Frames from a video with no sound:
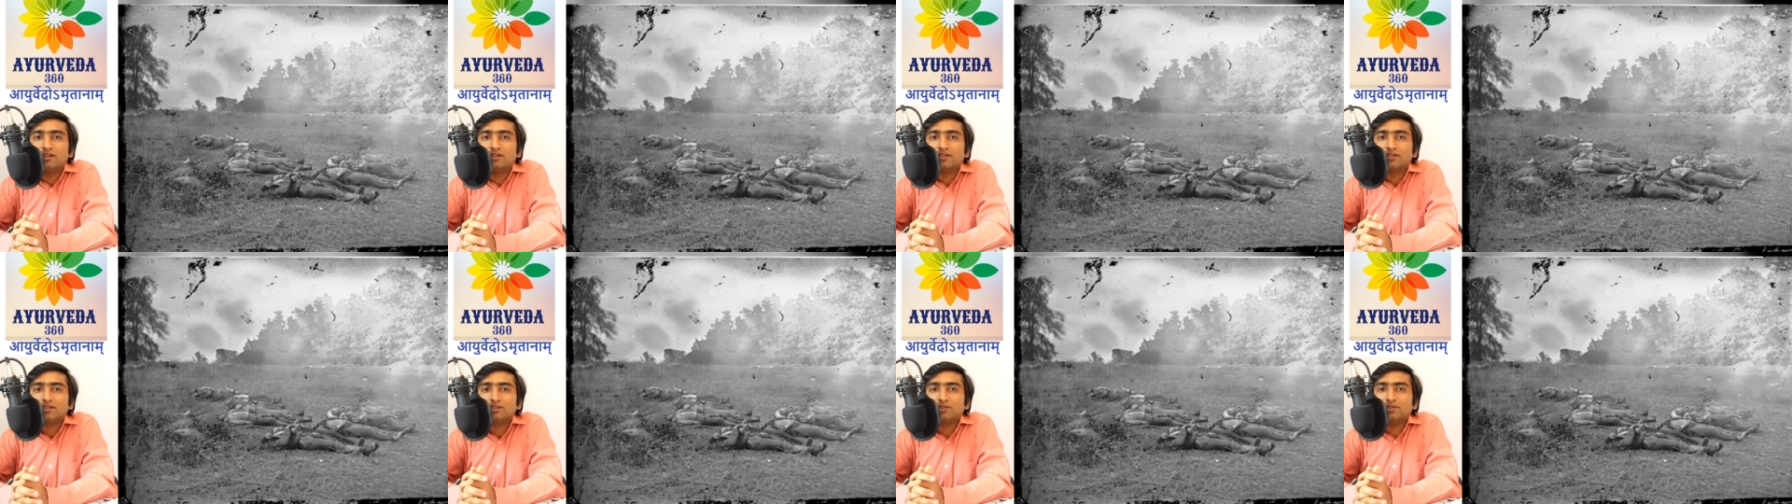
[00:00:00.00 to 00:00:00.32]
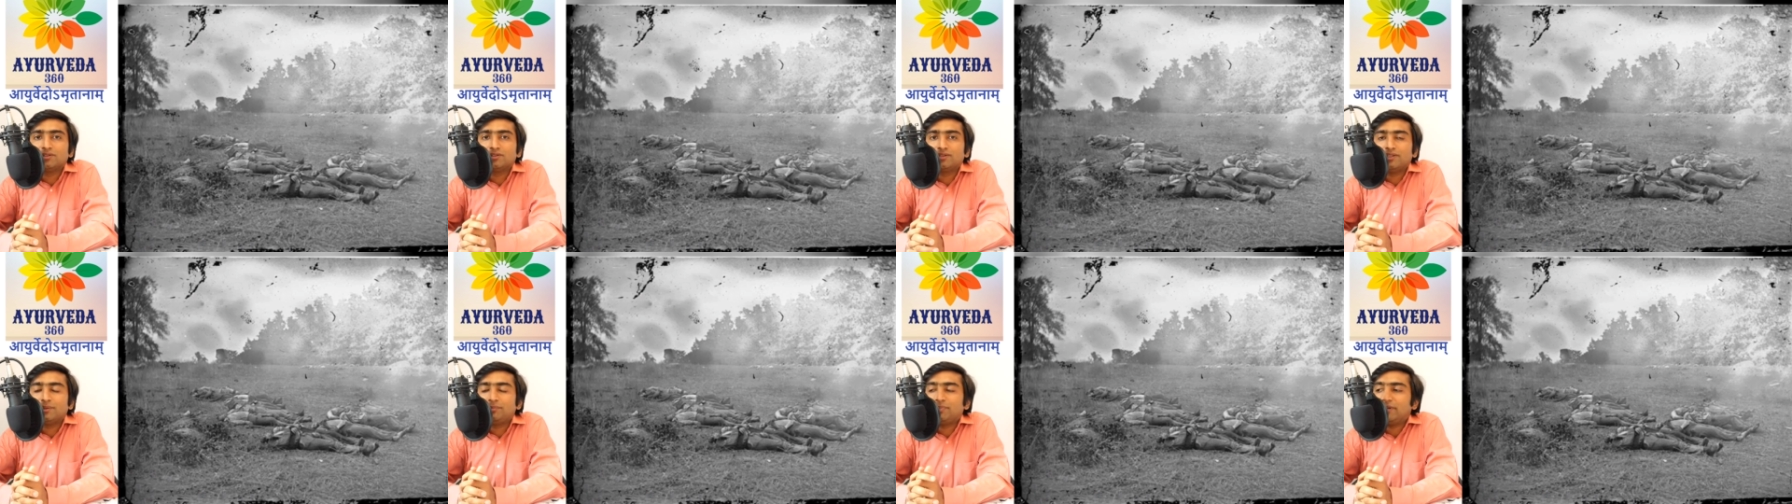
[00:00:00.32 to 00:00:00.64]

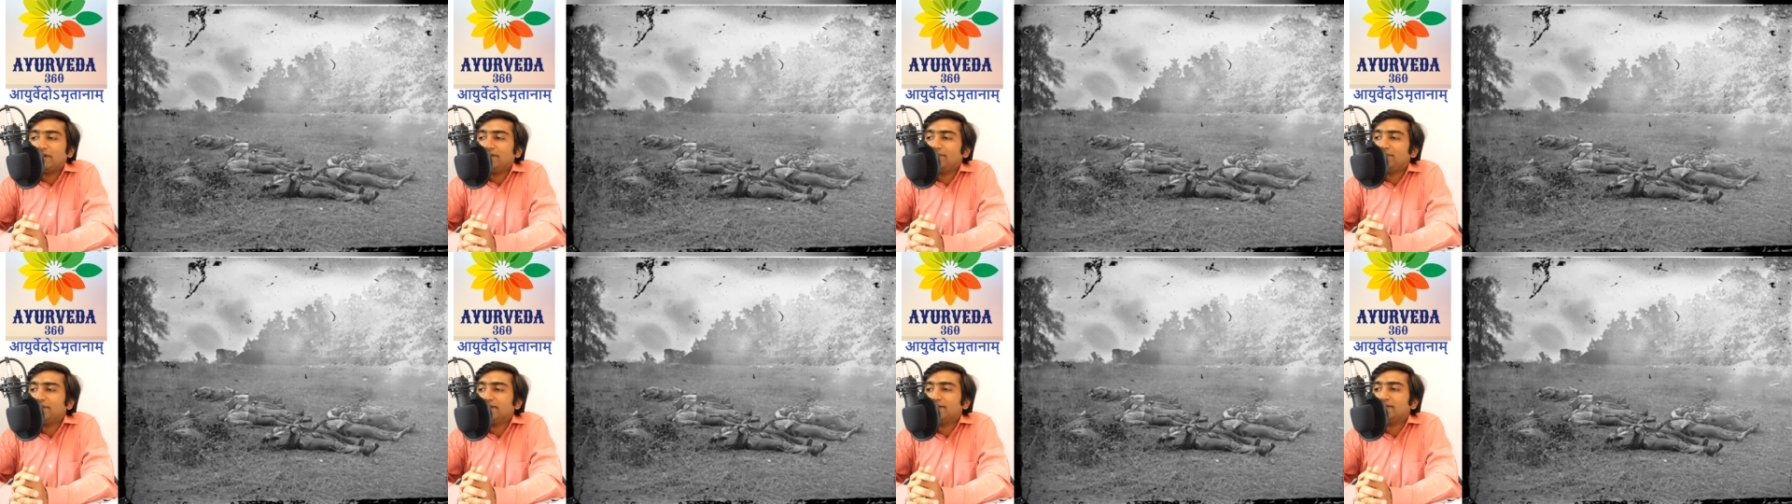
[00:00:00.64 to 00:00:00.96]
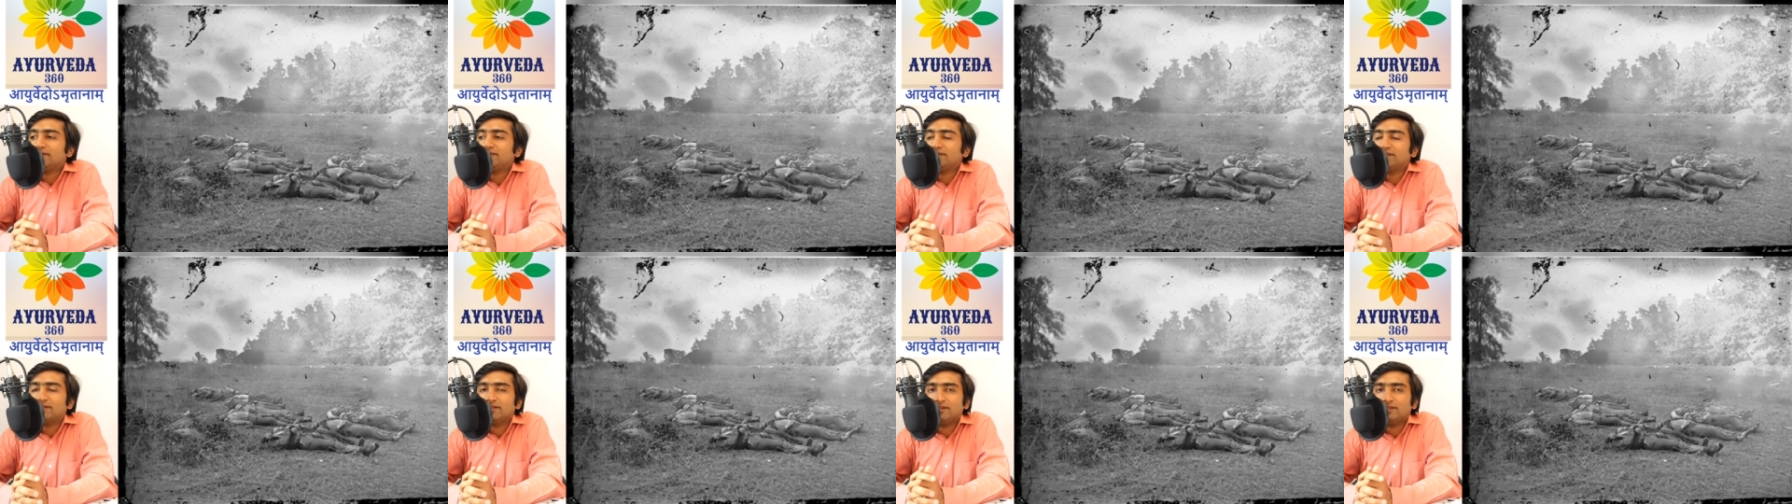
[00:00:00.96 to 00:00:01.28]
So the
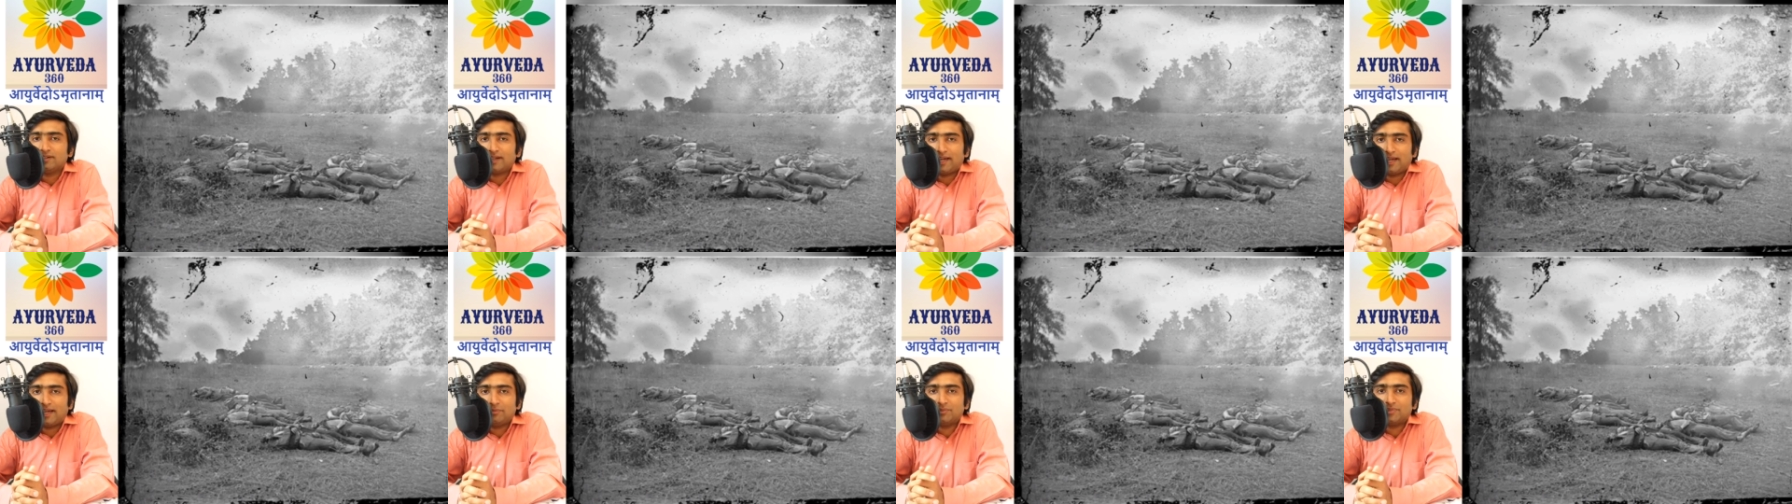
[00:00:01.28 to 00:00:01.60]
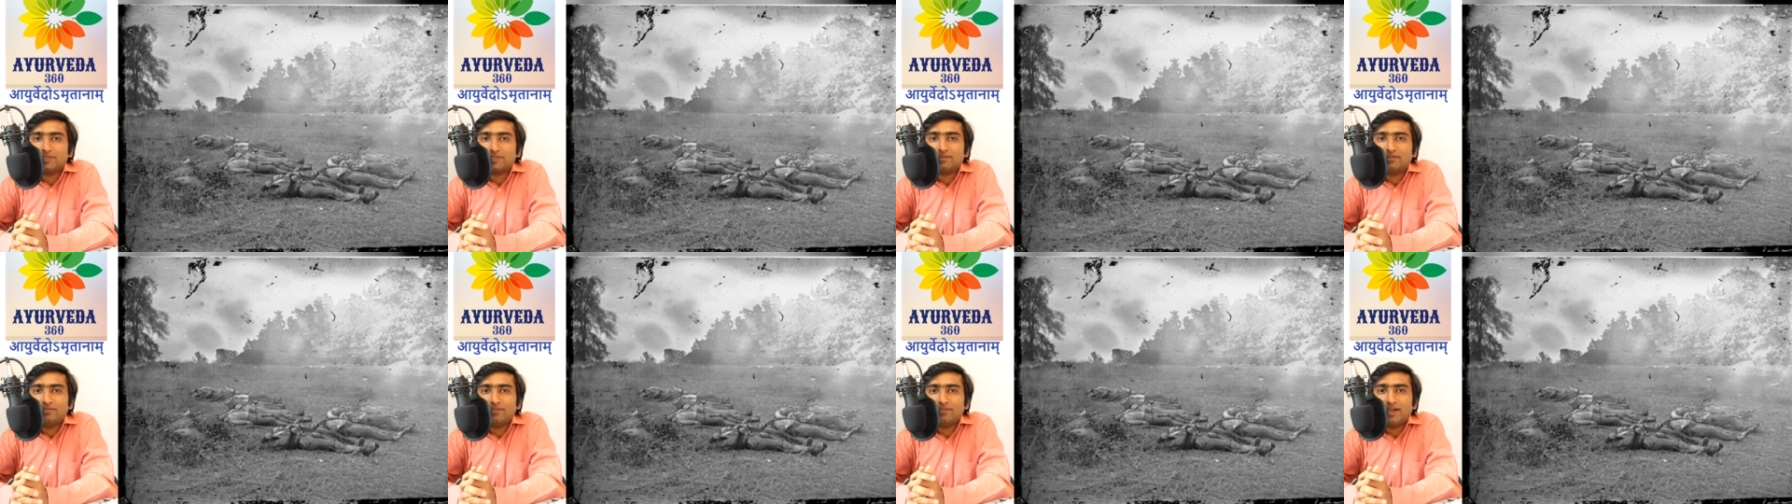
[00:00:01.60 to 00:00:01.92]
previous
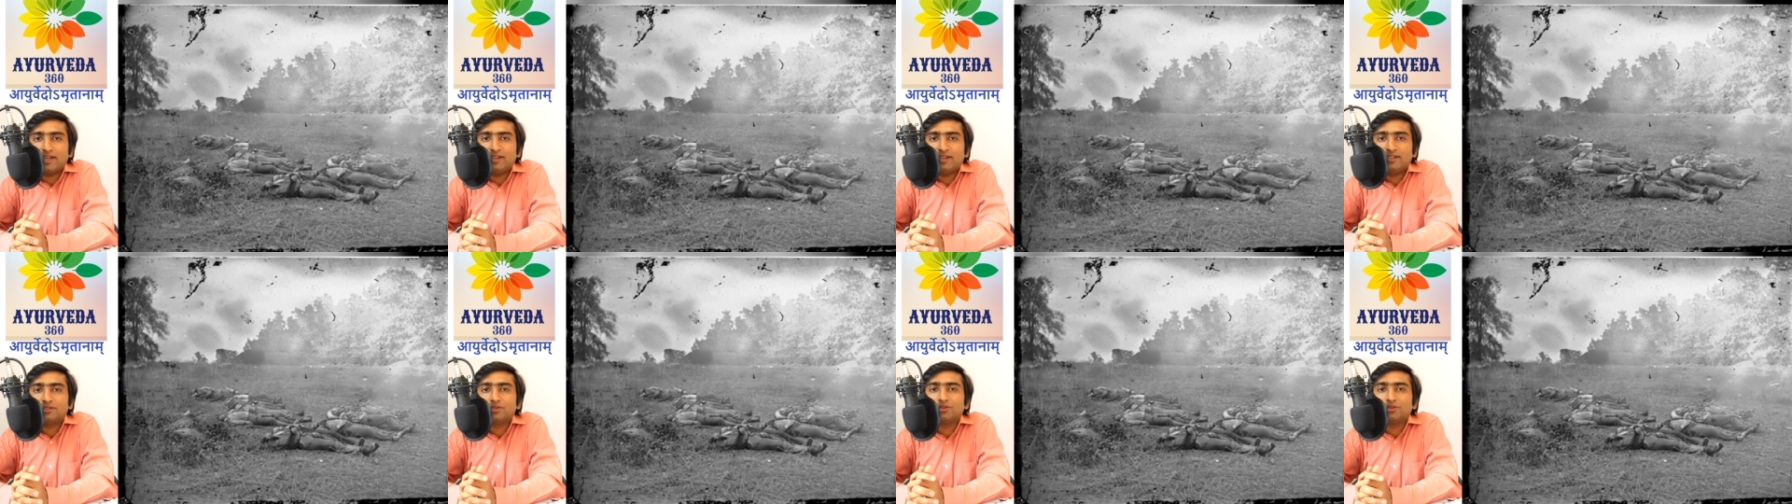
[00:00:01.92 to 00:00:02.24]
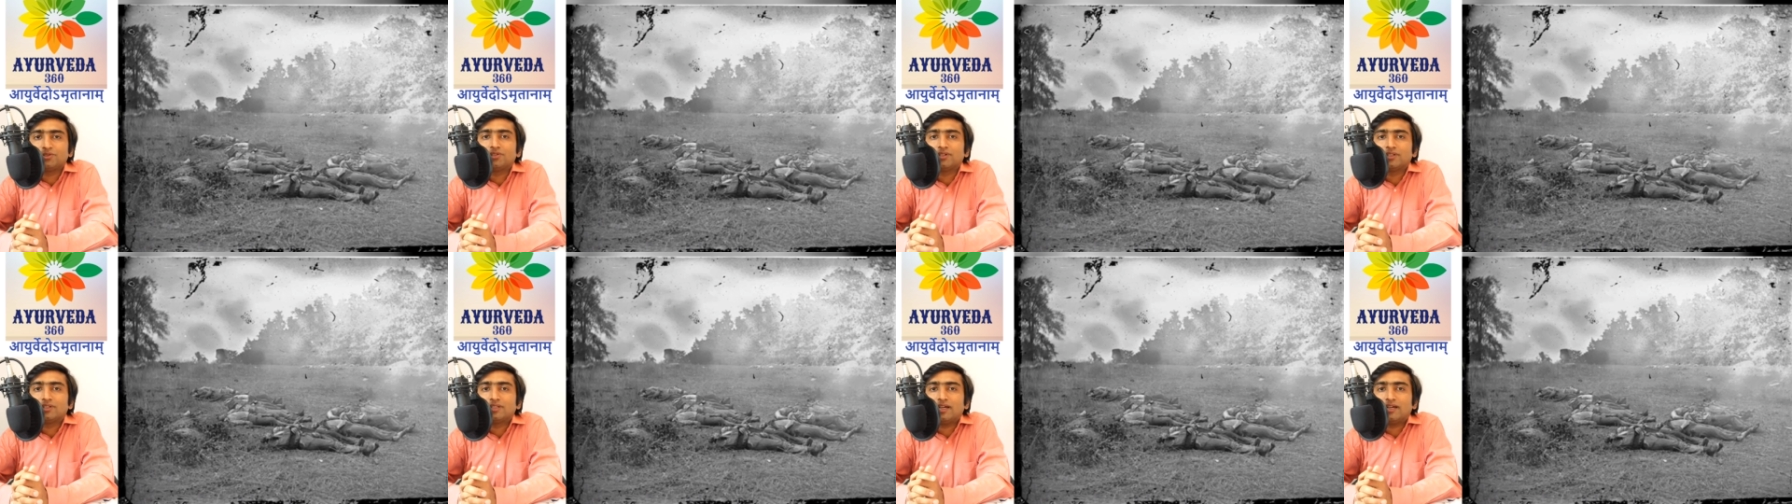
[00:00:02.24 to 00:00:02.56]
times when
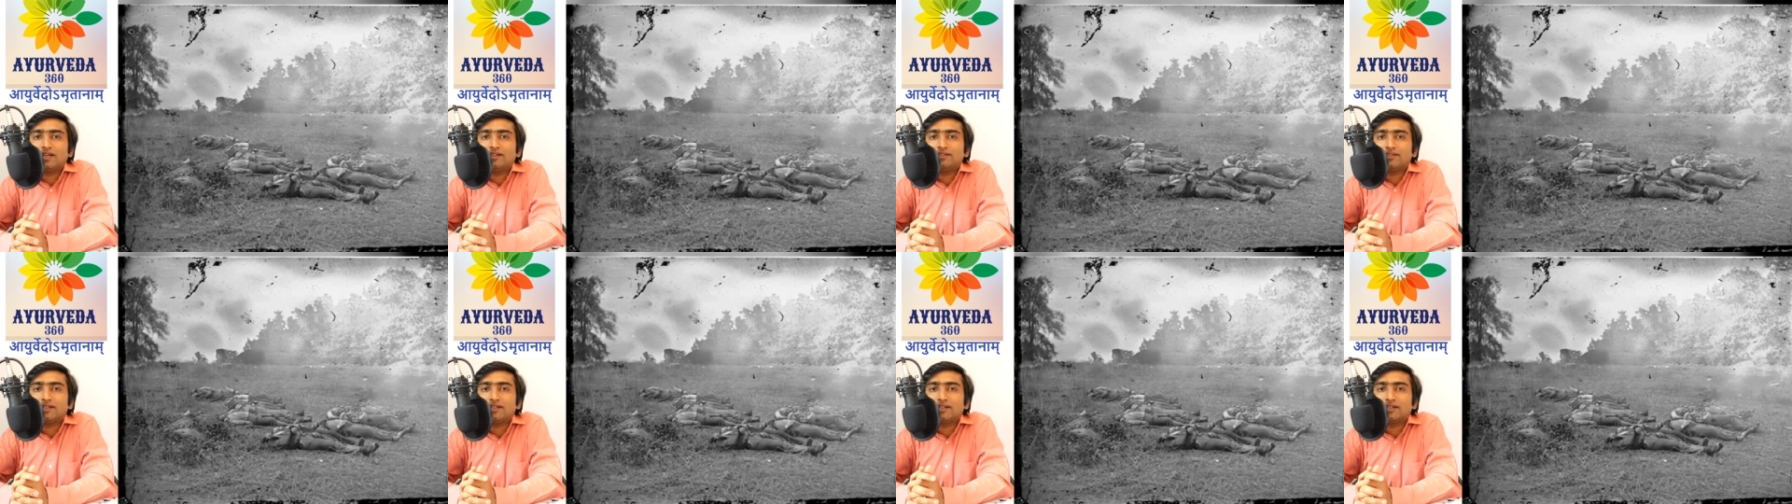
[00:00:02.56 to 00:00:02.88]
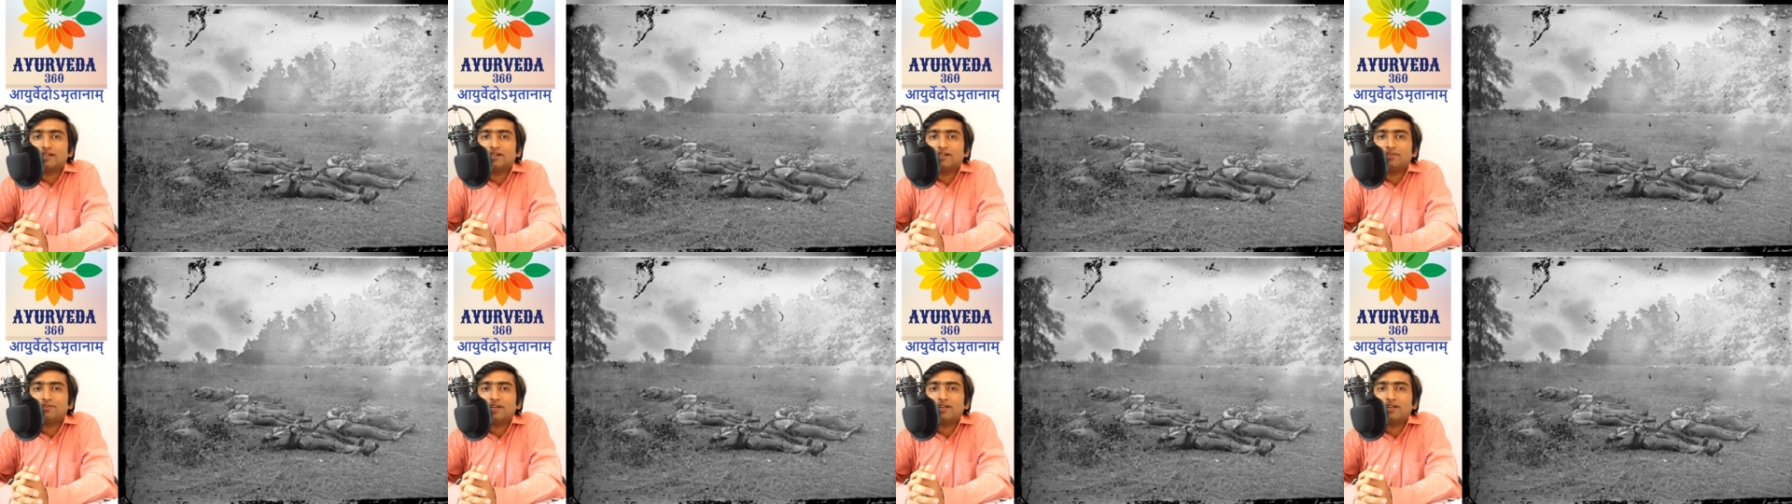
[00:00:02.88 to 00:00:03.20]
Sushruta and
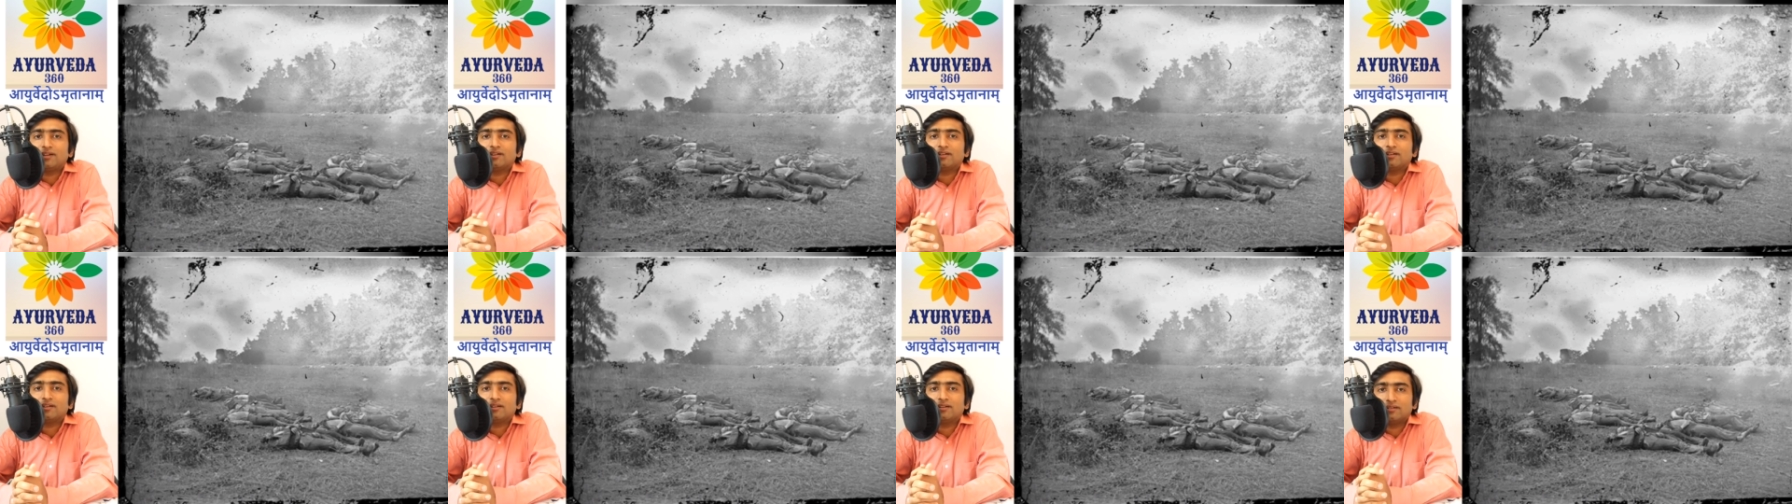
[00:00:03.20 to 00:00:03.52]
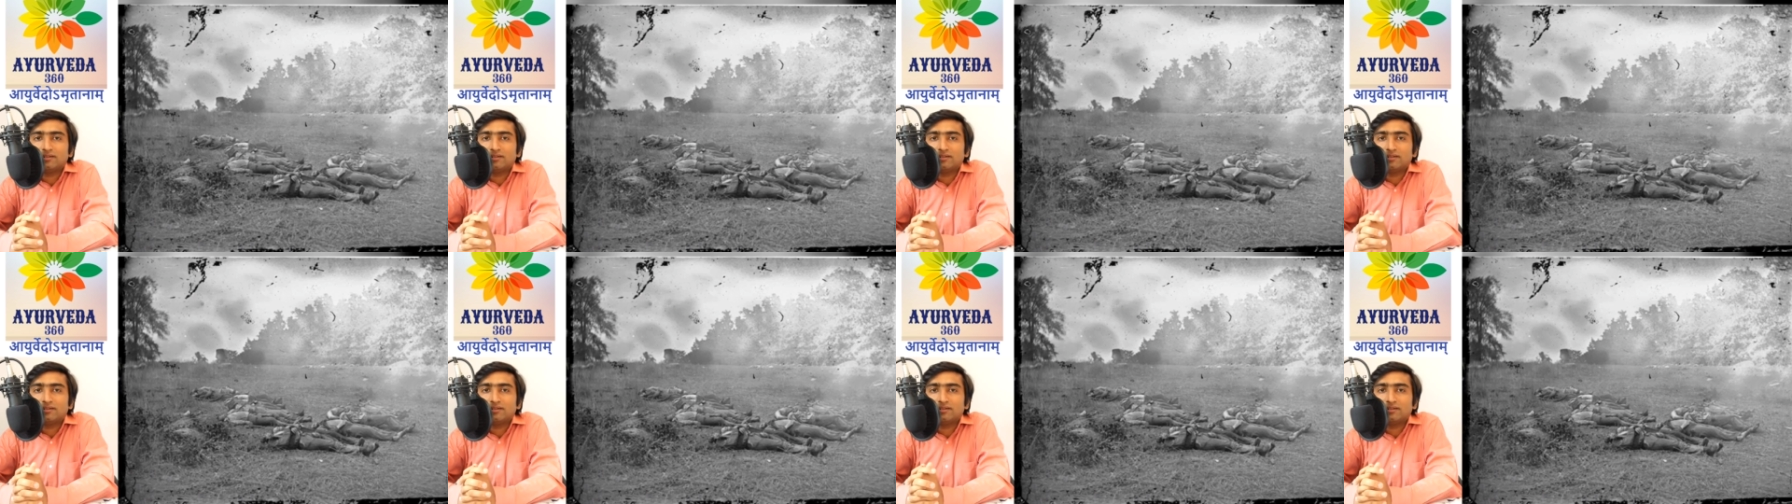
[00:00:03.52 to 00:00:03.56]
Charaka were